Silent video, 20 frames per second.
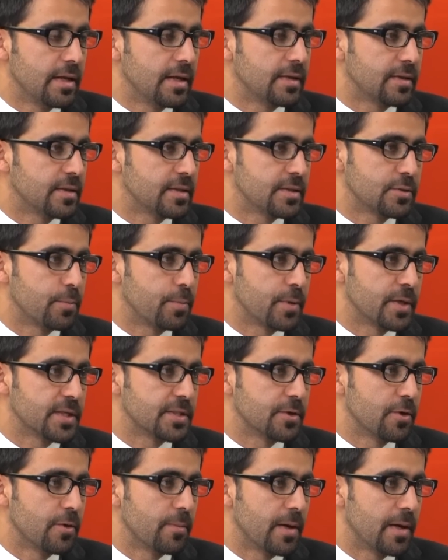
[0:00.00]
letters to
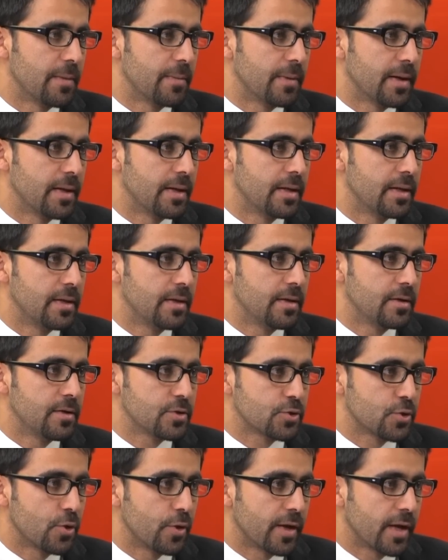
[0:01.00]
President Obama
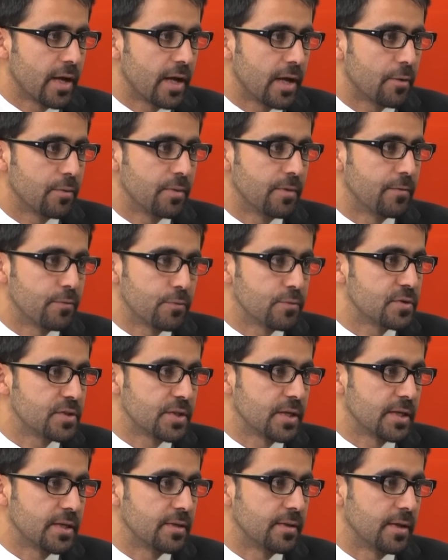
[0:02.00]
showing how
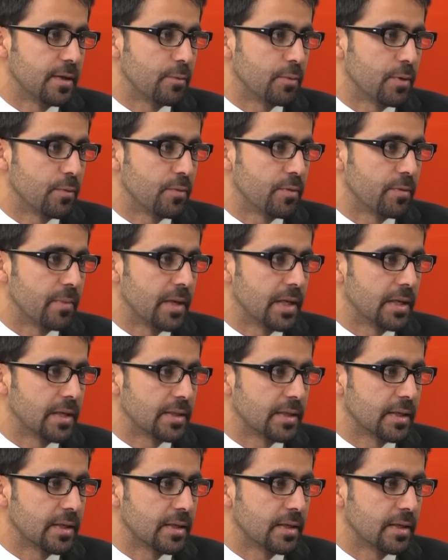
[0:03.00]
frustrated they were with Maliki.